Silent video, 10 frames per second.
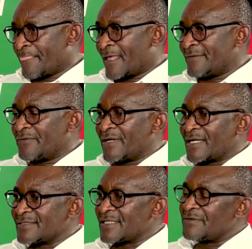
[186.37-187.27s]
And the
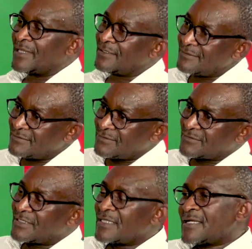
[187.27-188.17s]
workers say, well, look,
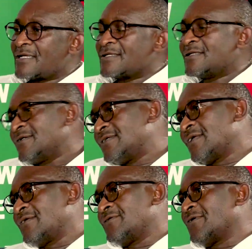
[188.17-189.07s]

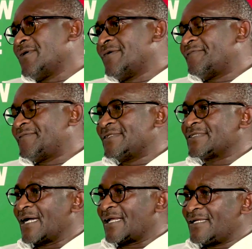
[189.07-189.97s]
we've
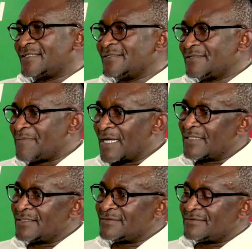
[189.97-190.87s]
disagreed in the
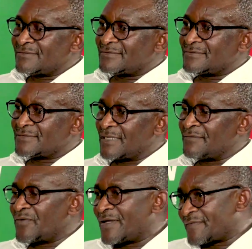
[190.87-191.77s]
bargaining,
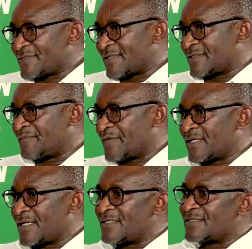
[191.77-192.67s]
we have a
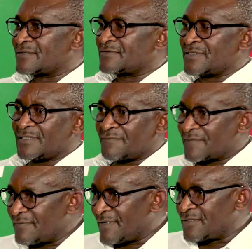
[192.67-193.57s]
certificate, we have
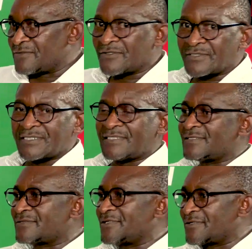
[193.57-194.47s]
given you
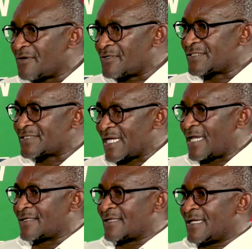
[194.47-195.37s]
notice, we go on strike.